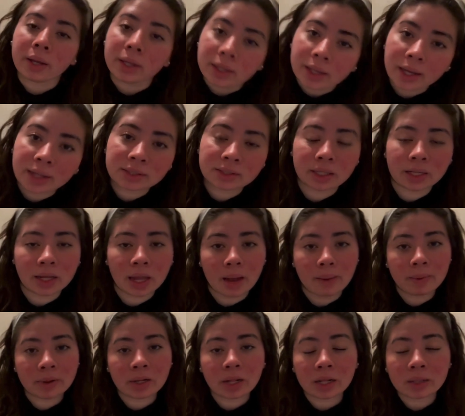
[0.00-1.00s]
Yes, I am,
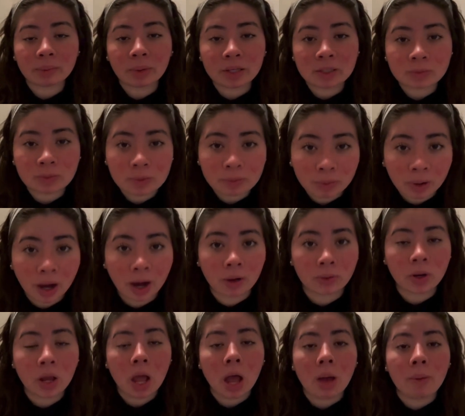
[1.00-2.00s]
and that makes me proud